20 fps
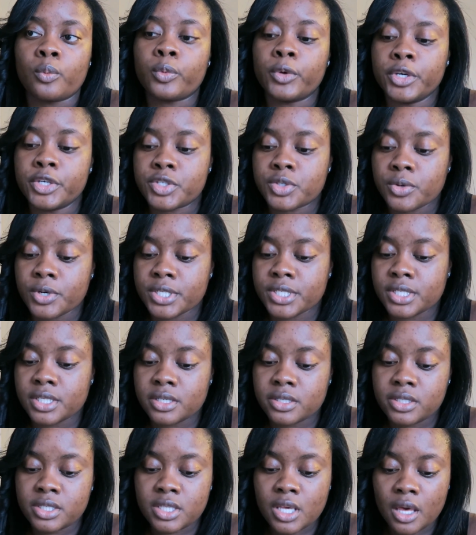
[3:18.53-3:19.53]

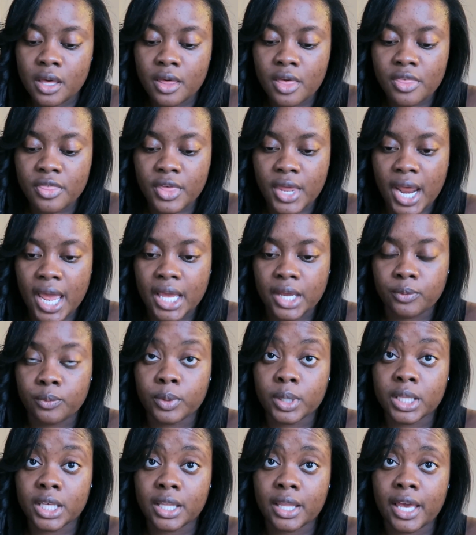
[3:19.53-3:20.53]
resources that I
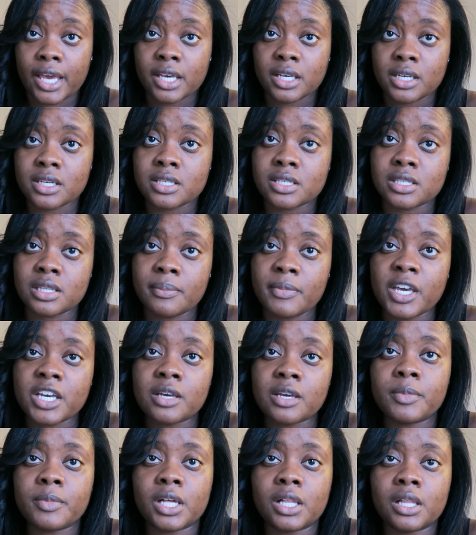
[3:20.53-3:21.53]
really like is the
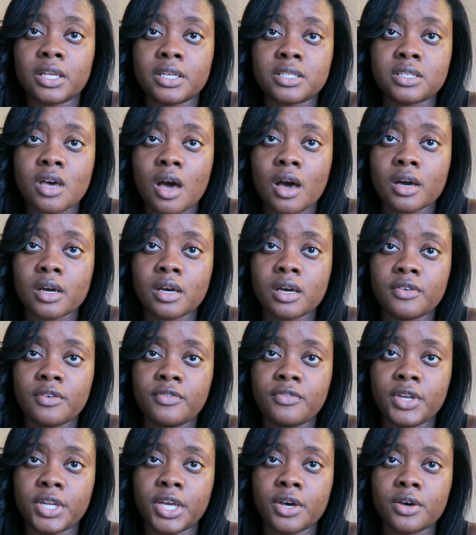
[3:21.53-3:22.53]
Megan McClintock
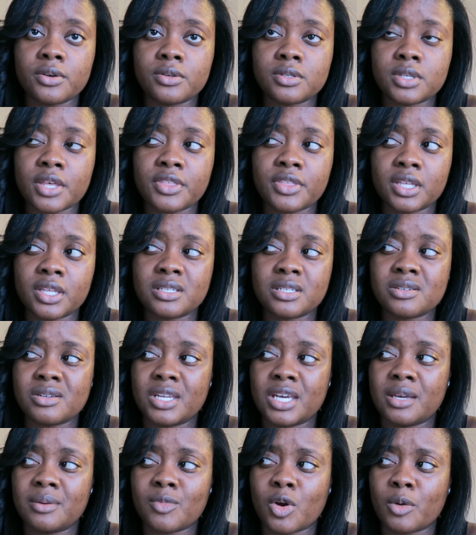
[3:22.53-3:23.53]
videos, I think that's
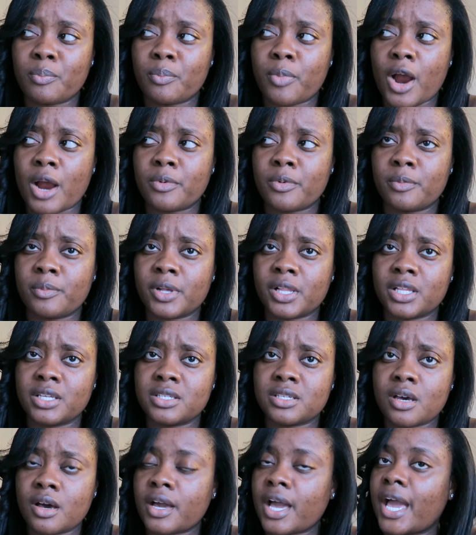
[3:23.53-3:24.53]
her name, or Barbara
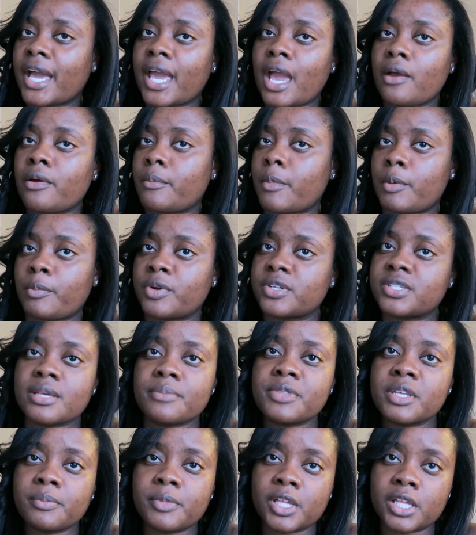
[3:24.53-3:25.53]
McClintock, I can't remember,
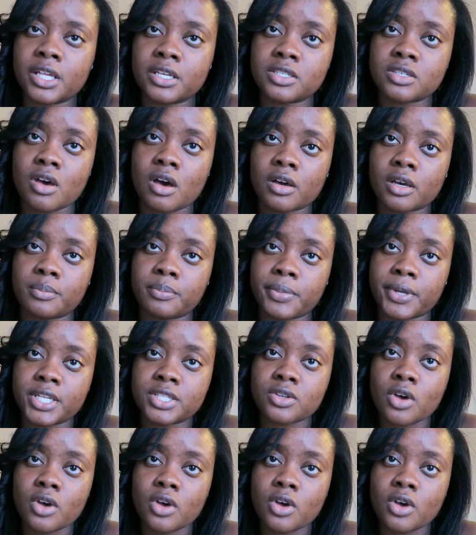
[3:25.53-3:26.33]
something McClintock, but